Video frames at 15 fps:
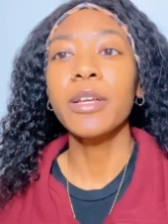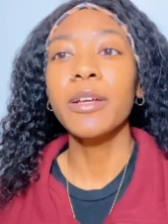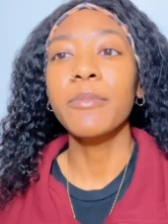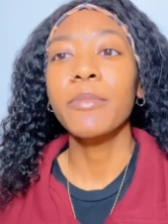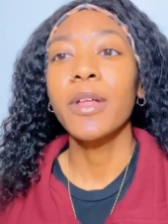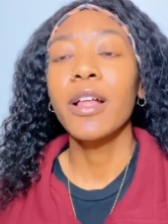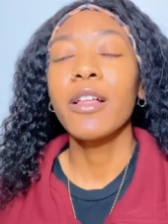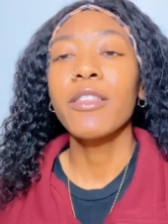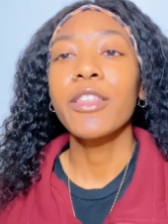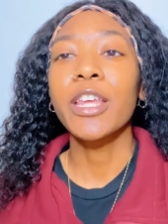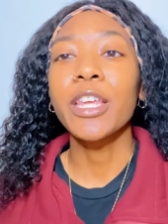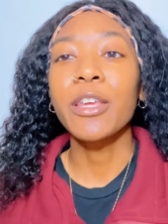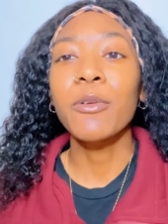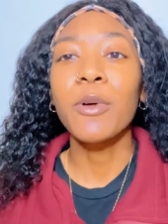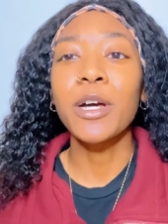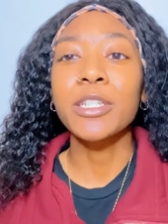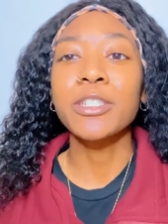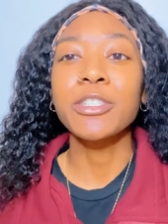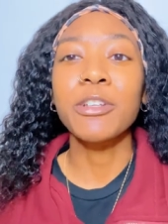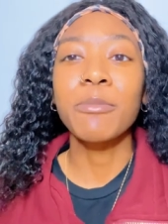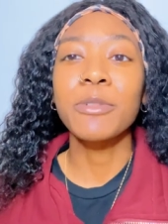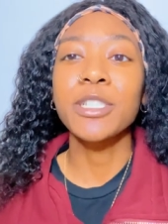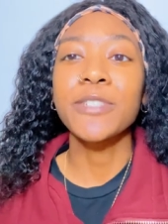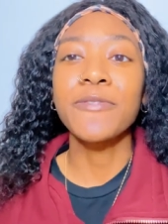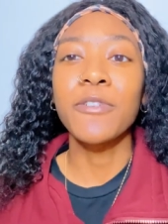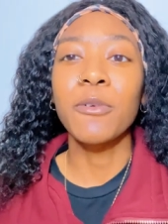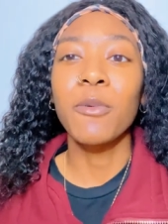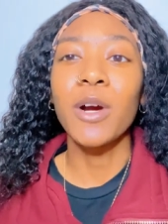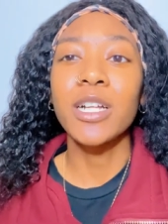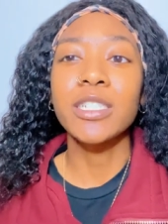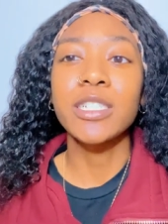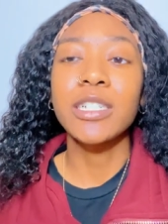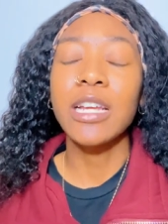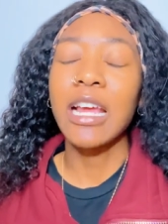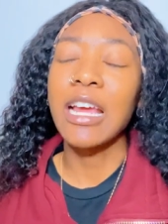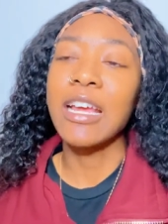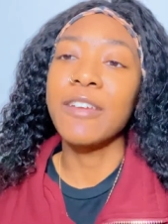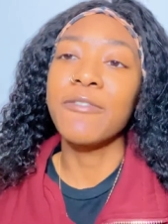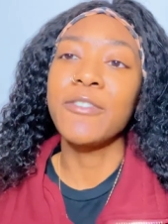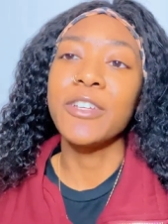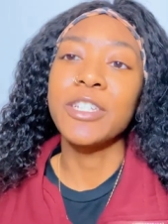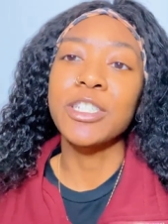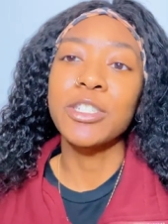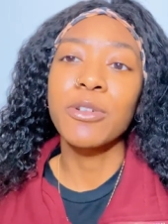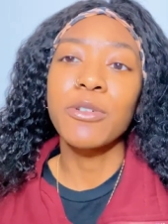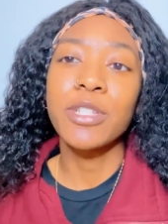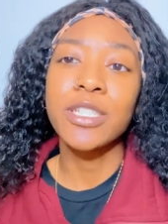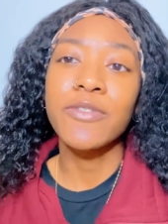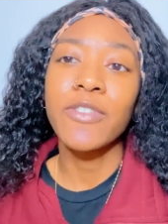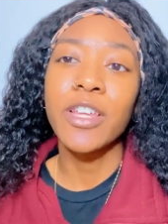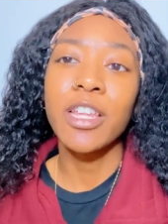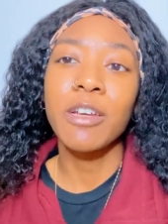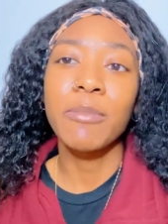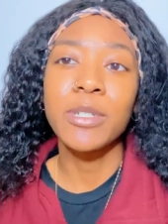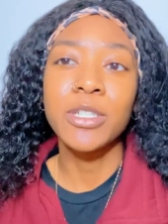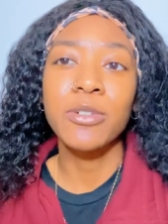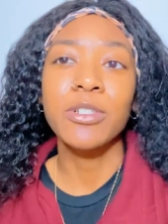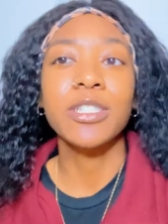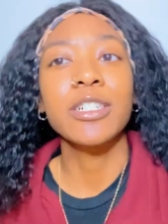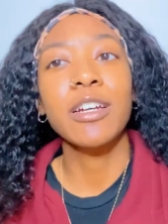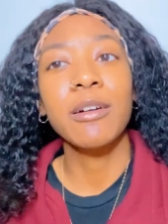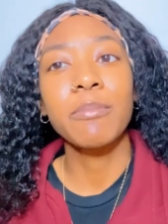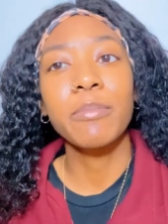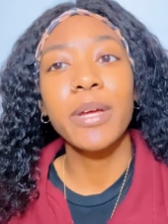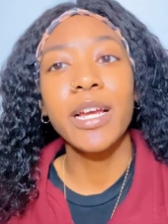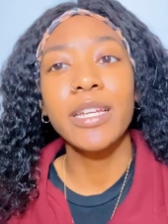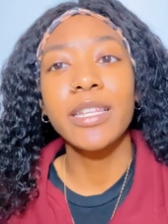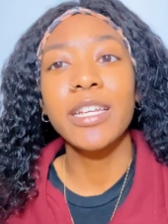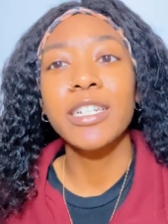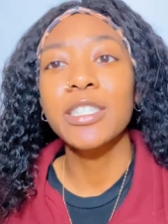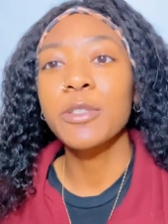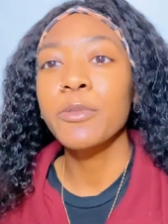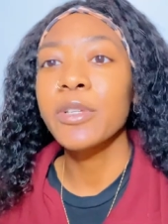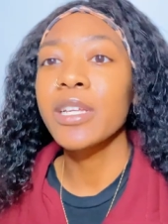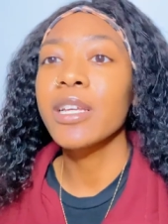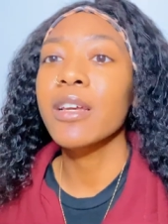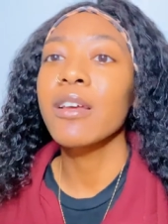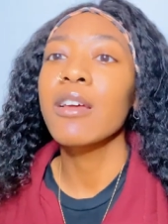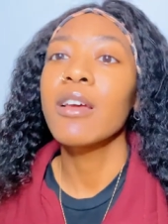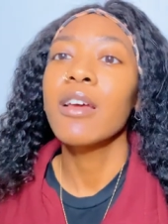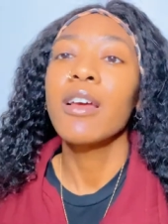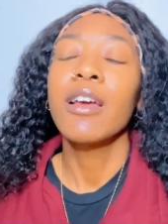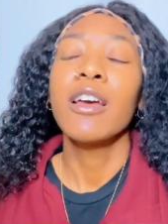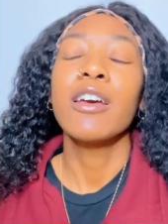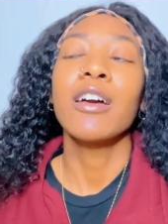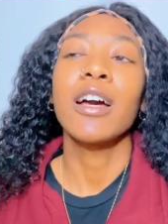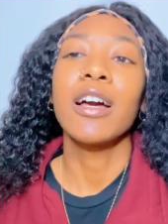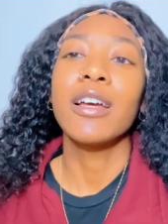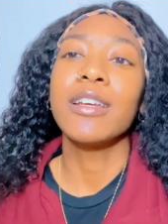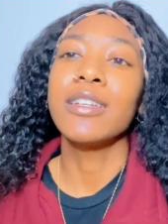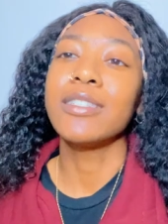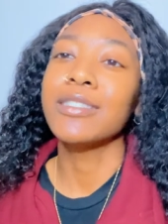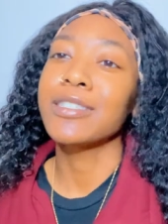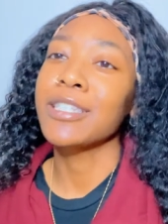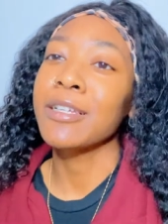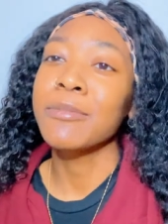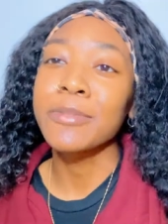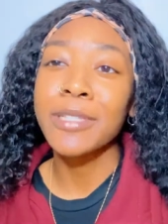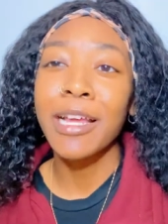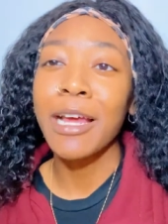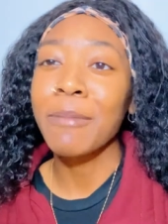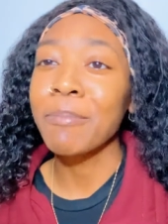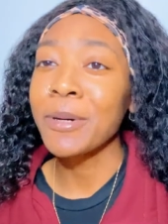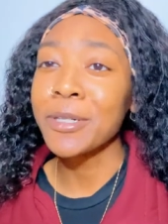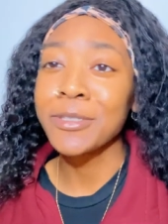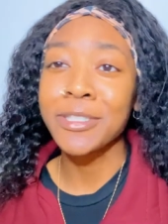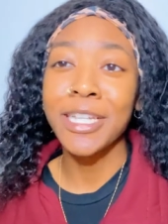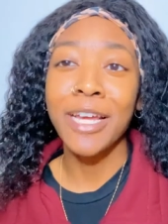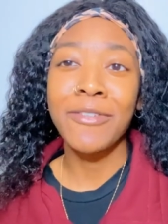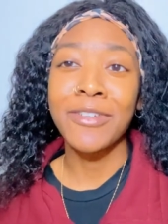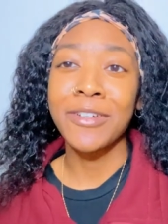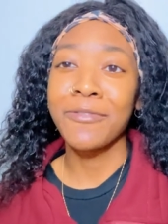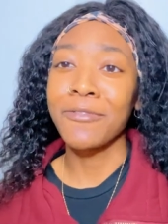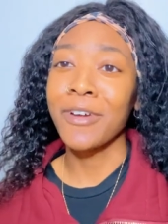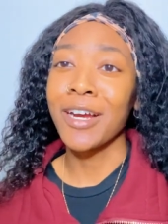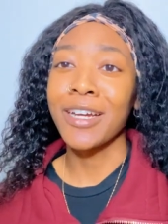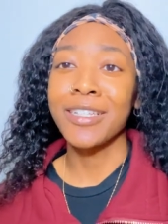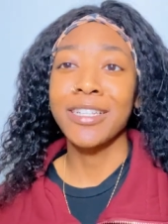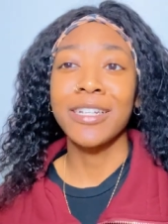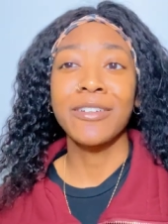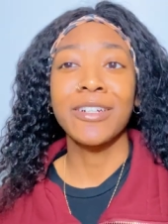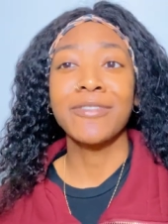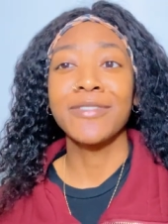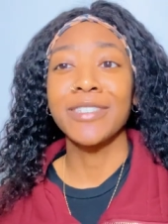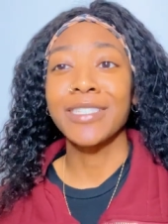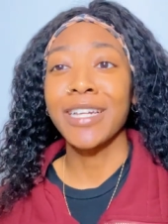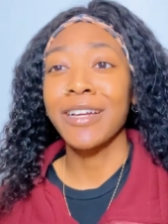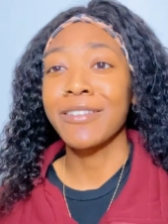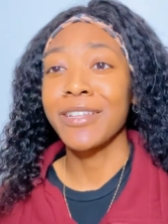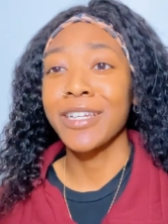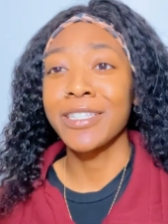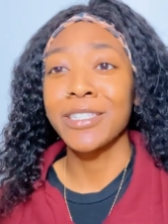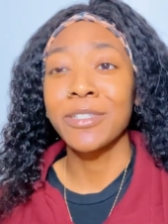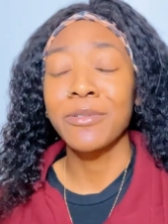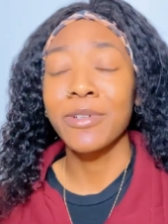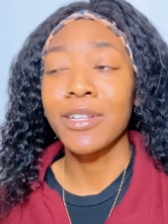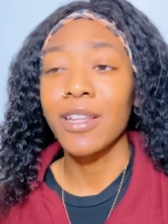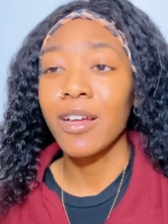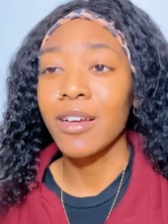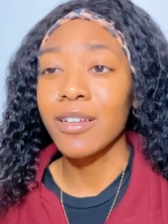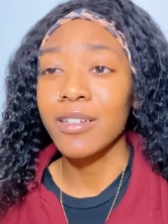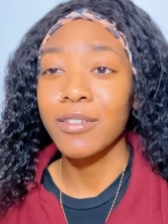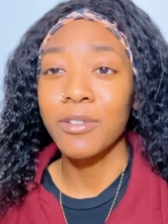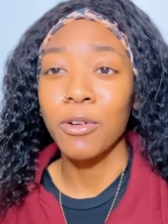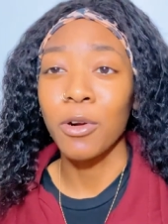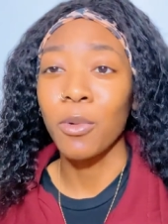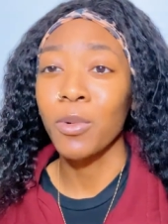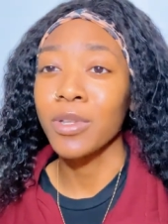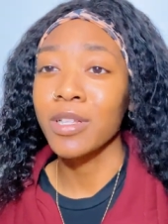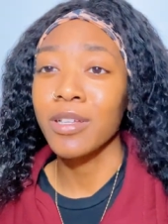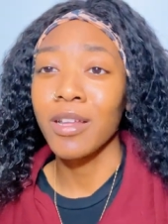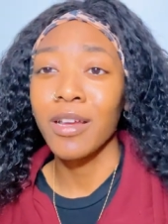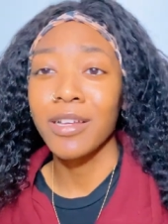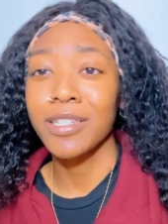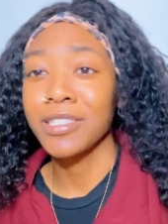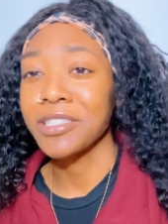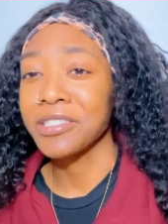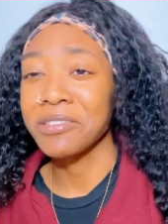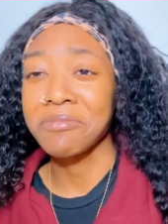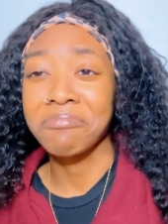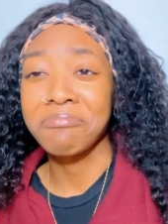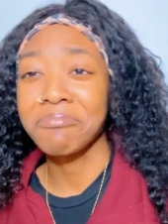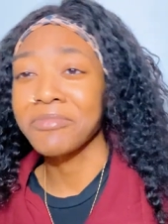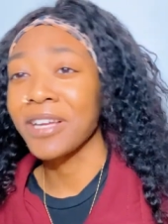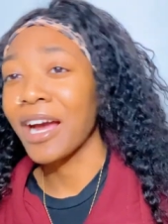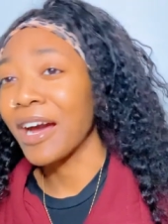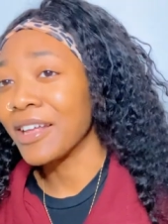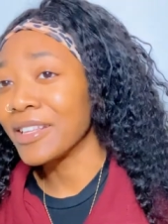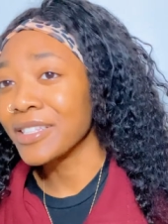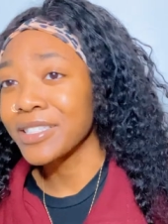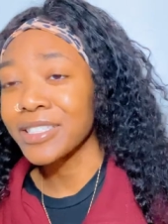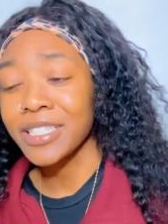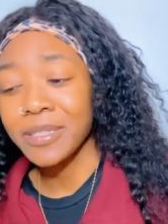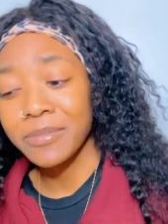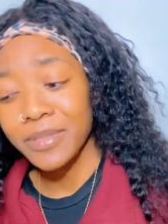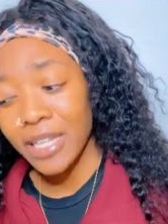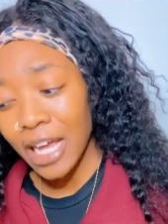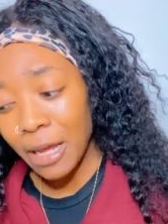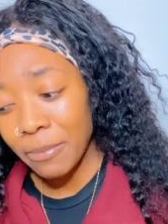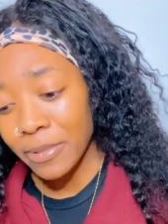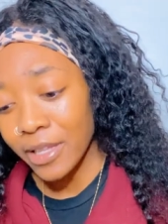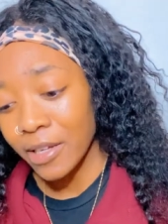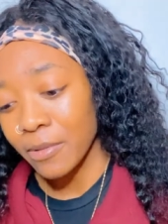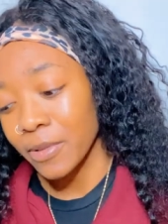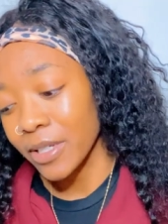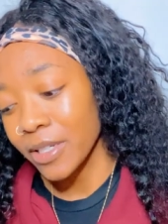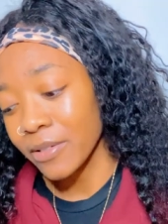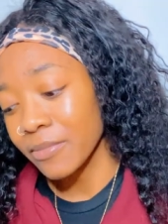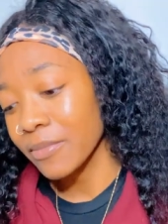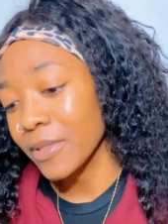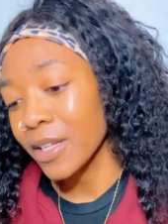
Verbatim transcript: yeah, Thank you all so much for watching. If you enjoyed this video, be sure to come back next week. It seems like I post every Friday or every Saturday at 2 o'clock or 1 o'clock. It just kind of seems to happen that way.